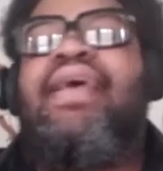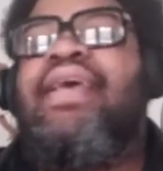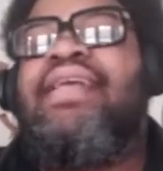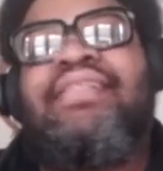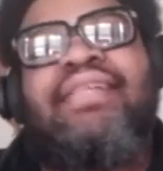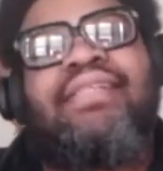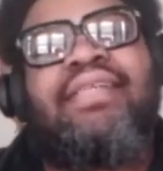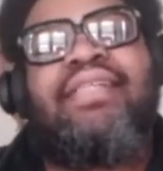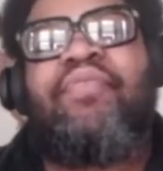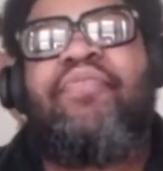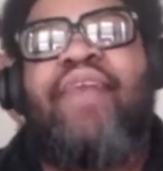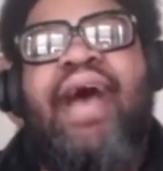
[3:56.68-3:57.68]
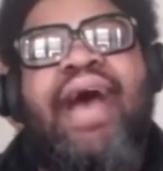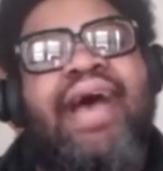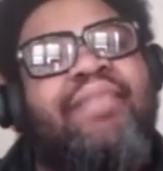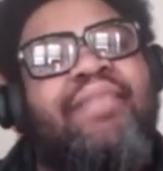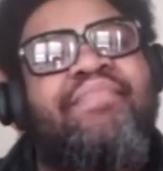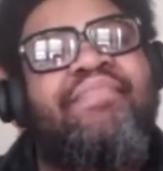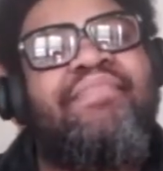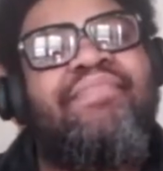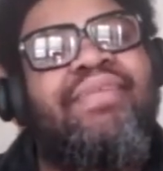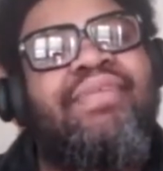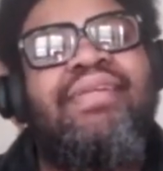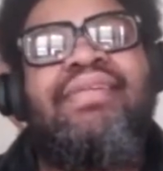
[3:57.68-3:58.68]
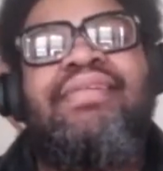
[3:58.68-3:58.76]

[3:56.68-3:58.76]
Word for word: it's just such a vibe. Nah,